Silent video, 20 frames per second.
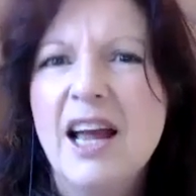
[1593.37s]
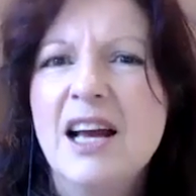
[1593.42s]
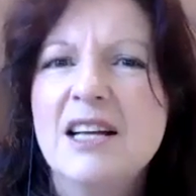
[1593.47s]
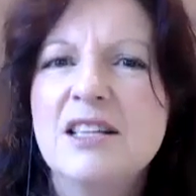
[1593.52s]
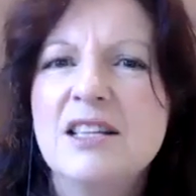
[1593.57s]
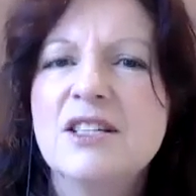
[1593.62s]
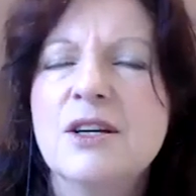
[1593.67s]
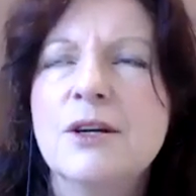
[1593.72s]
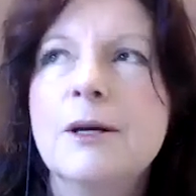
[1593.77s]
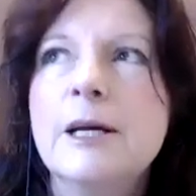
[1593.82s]

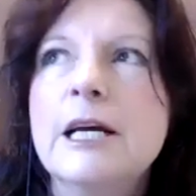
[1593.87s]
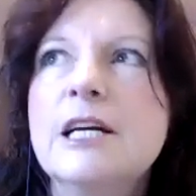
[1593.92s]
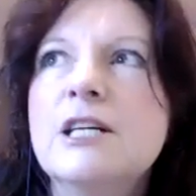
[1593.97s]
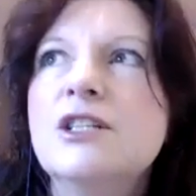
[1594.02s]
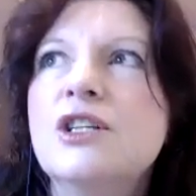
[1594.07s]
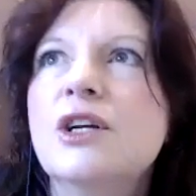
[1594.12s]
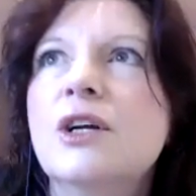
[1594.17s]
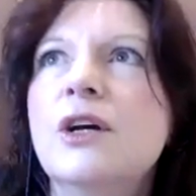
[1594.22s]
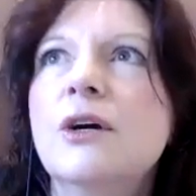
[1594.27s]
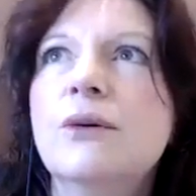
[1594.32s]
And so
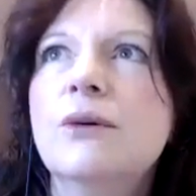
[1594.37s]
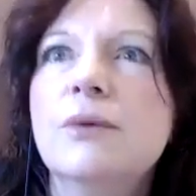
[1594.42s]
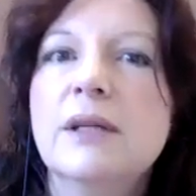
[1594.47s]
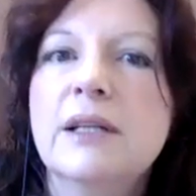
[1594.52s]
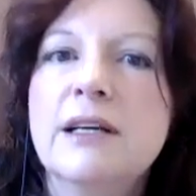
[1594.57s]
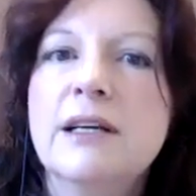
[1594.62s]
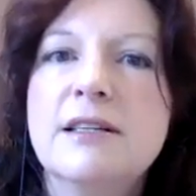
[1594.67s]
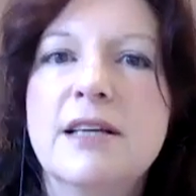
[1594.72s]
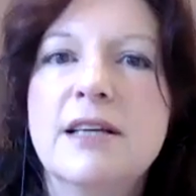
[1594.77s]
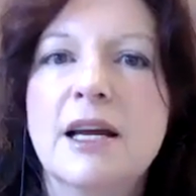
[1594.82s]
to go
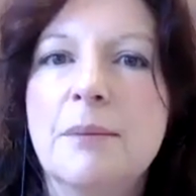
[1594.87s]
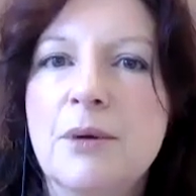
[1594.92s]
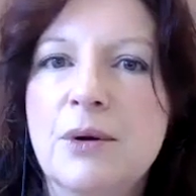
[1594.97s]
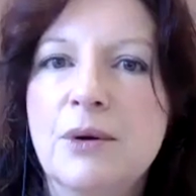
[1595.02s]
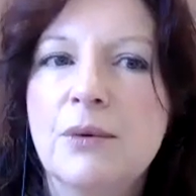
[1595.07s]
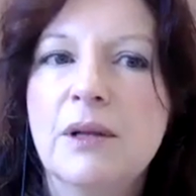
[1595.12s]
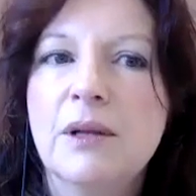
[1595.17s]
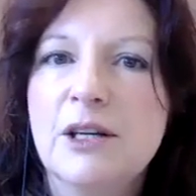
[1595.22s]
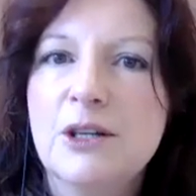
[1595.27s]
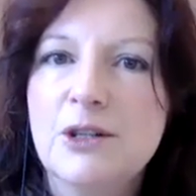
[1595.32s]
really deep, you
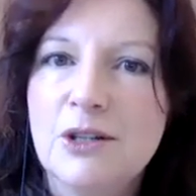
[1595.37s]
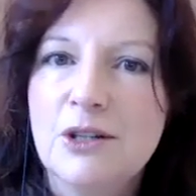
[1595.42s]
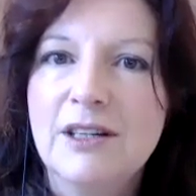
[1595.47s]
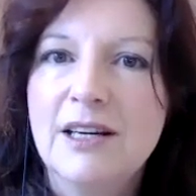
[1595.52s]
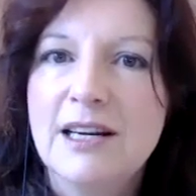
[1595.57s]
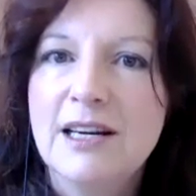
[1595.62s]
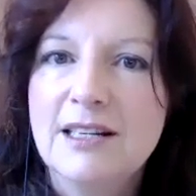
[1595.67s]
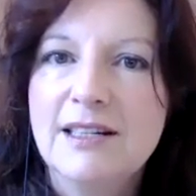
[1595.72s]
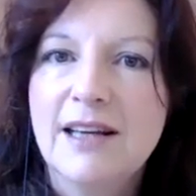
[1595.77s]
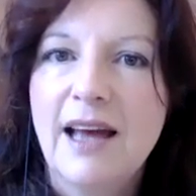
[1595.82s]
really do
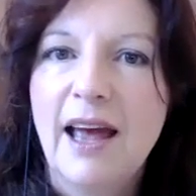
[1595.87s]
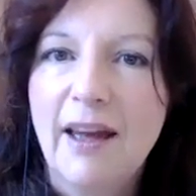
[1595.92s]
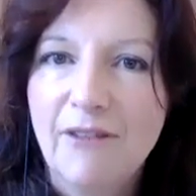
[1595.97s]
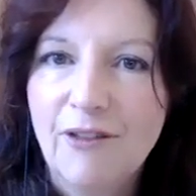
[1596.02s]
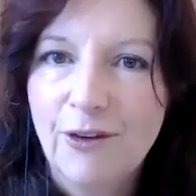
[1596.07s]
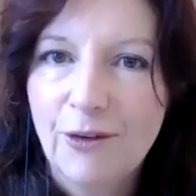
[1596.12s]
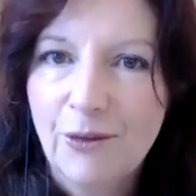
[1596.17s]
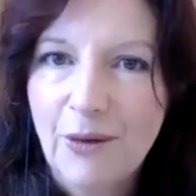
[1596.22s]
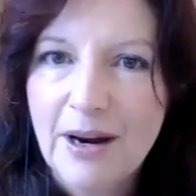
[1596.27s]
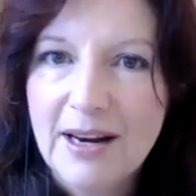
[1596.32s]
need to have
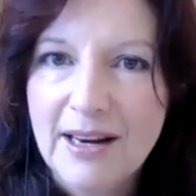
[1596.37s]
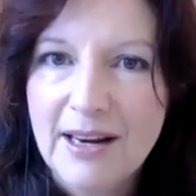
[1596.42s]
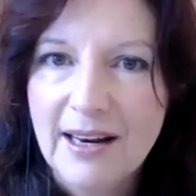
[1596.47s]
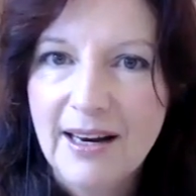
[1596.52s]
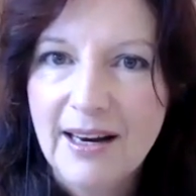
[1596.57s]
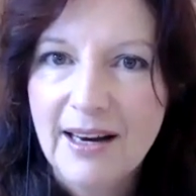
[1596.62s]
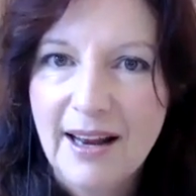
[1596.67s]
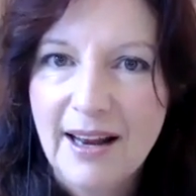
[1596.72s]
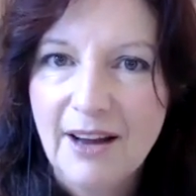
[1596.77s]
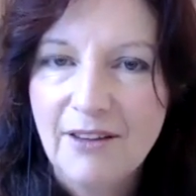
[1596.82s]
a reading
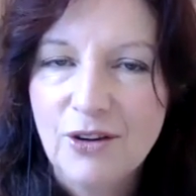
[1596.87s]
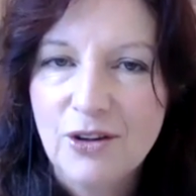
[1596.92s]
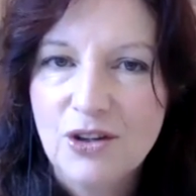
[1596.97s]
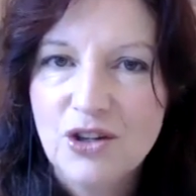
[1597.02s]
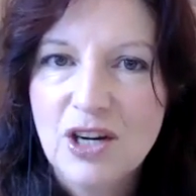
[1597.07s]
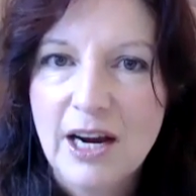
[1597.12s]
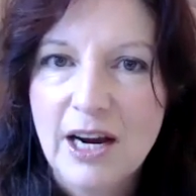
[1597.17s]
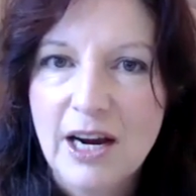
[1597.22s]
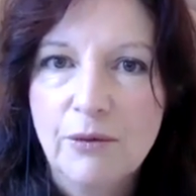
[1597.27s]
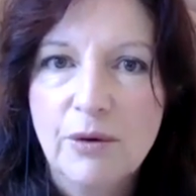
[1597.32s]
and have your
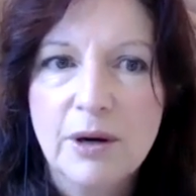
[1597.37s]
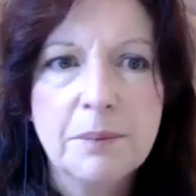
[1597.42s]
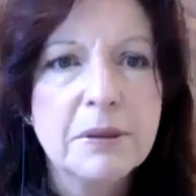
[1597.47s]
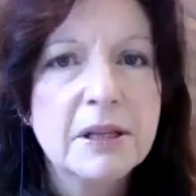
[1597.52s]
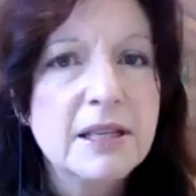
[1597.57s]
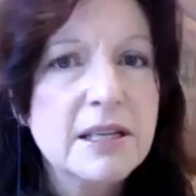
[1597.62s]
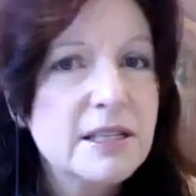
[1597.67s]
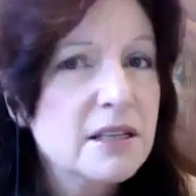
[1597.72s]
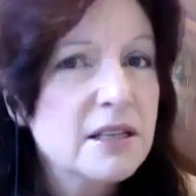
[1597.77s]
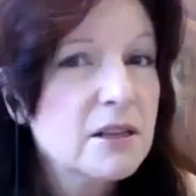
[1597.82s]
chart read. But
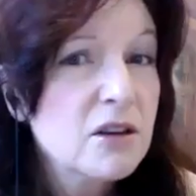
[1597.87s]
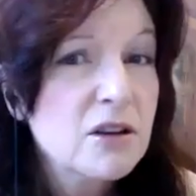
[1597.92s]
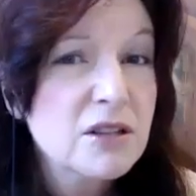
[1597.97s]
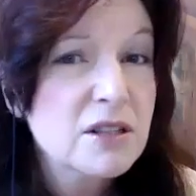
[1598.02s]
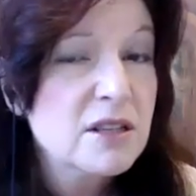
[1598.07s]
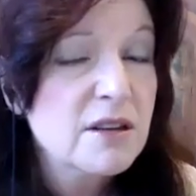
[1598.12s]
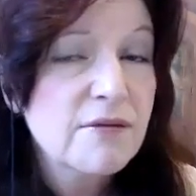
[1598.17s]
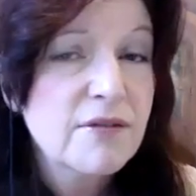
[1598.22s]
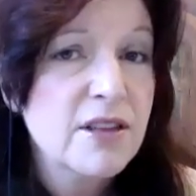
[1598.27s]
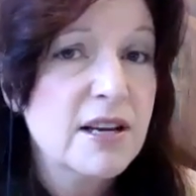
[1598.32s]
there's
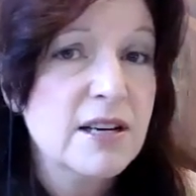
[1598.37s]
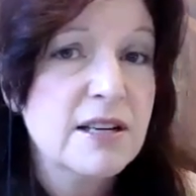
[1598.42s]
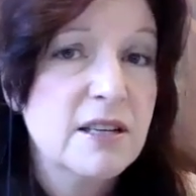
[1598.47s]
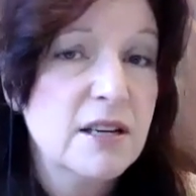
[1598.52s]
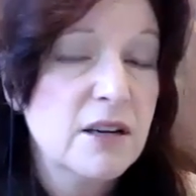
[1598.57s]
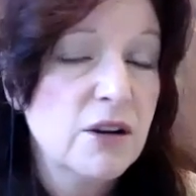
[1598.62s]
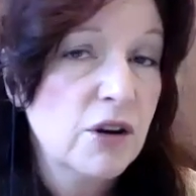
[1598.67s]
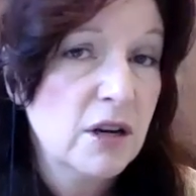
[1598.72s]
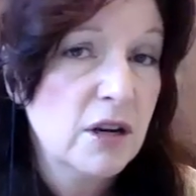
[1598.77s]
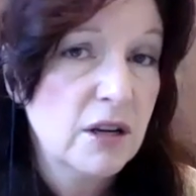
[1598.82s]
lots of things
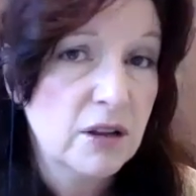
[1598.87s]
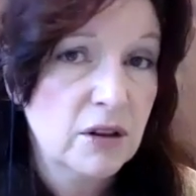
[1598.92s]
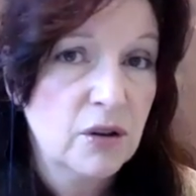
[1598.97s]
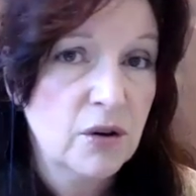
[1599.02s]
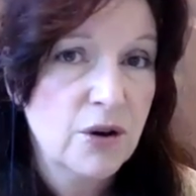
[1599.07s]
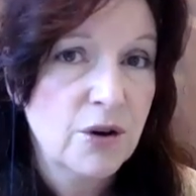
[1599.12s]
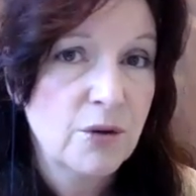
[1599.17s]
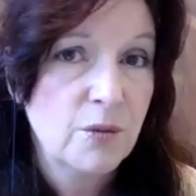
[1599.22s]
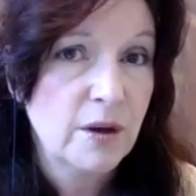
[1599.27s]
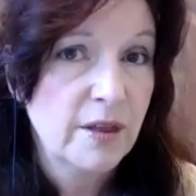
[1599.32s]
that you can
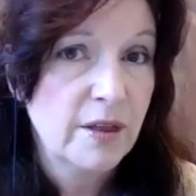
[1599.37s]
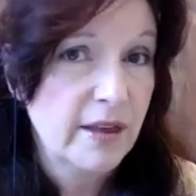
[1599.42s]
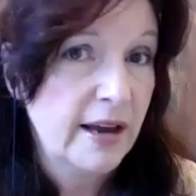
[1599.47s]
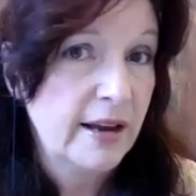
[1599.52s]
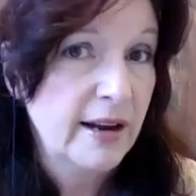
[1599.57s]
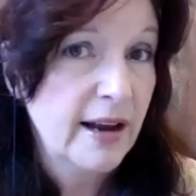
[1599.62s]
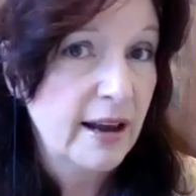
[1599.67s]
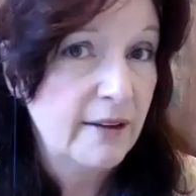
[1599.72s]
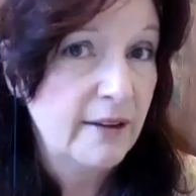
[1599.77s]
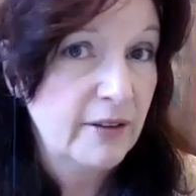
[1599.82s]
learn
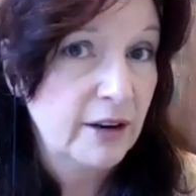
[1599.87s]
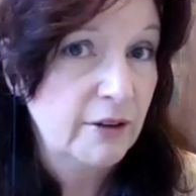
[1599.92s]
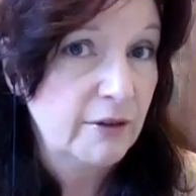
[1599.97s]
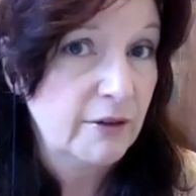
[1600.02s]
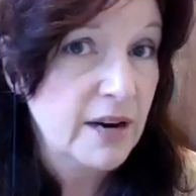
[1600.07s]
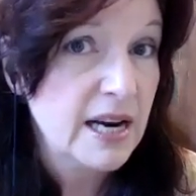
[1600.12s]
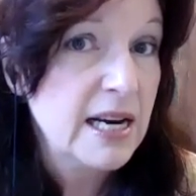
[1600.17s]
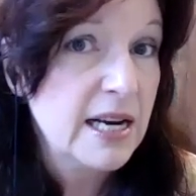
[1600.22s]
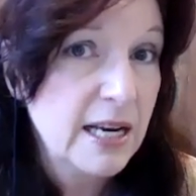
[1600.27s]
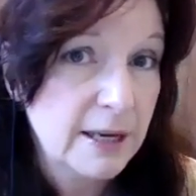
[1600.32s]
without having a
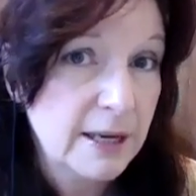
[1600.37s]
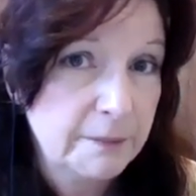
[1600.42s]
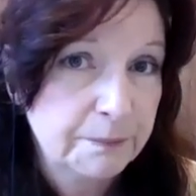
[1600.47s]
reading.